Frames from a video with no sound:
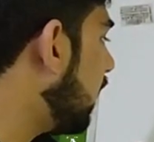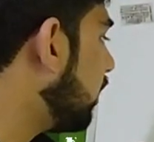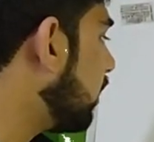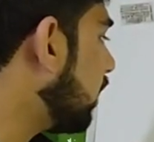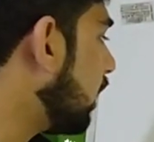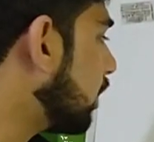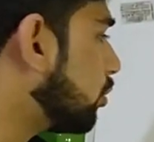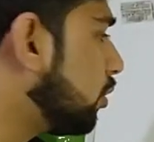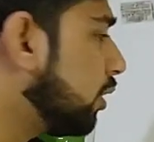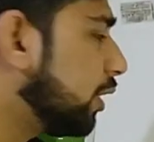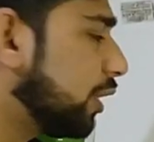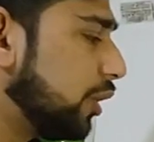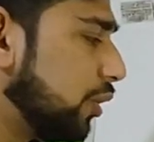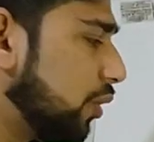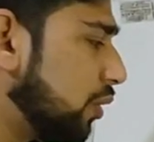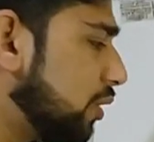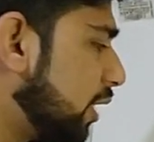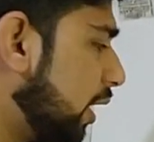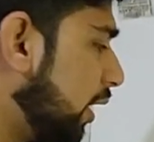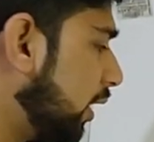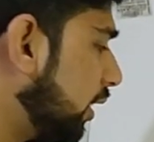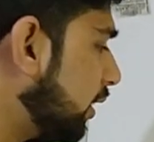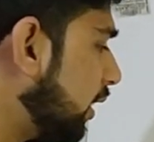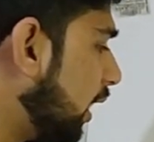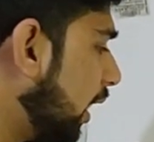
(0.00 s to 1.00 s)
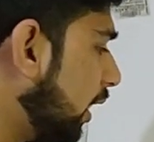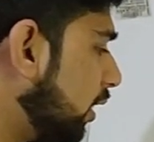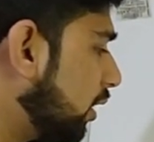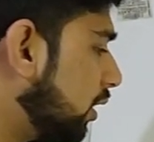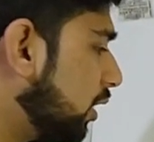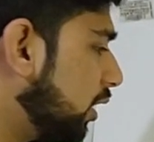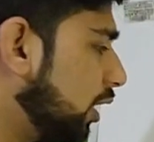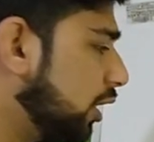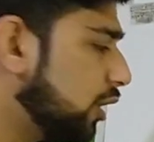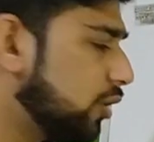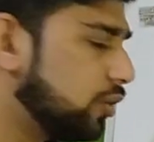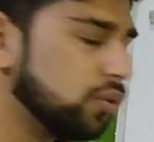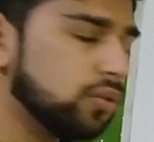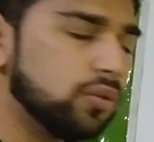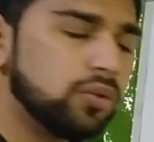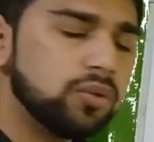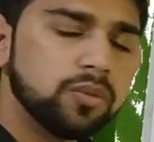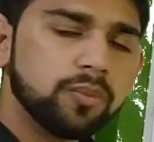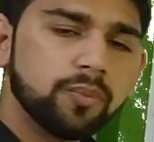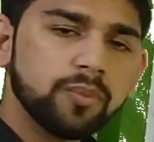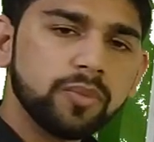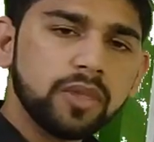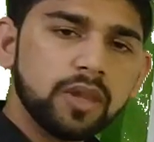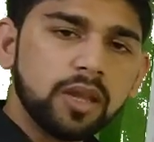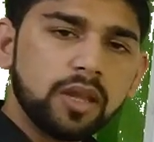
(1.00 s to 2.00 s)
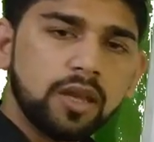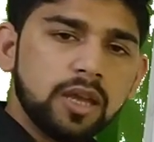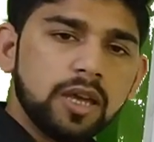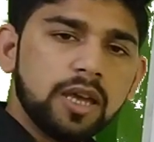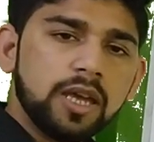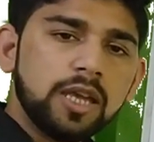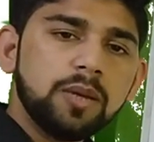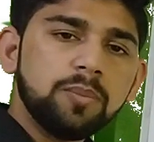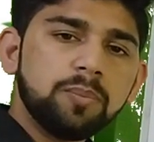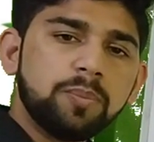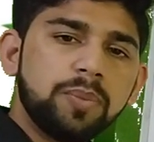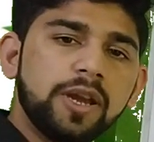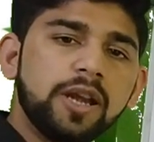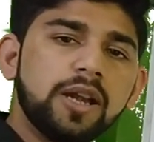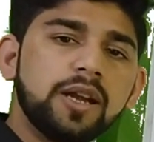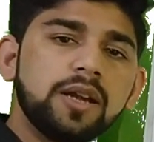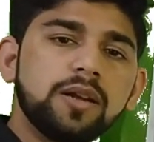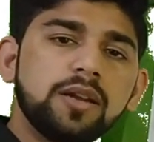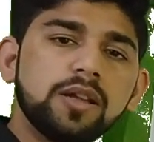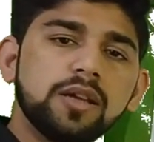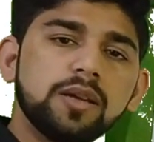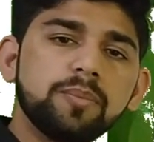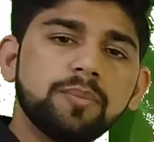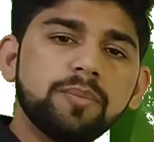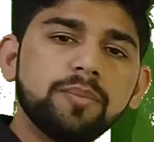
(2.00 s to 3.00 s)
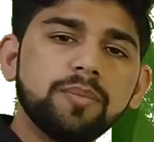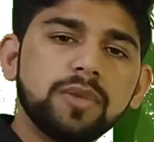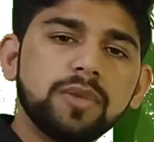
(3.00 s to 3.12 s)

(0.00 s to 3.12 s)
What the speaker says: that actually ketogenic diet lead to impaired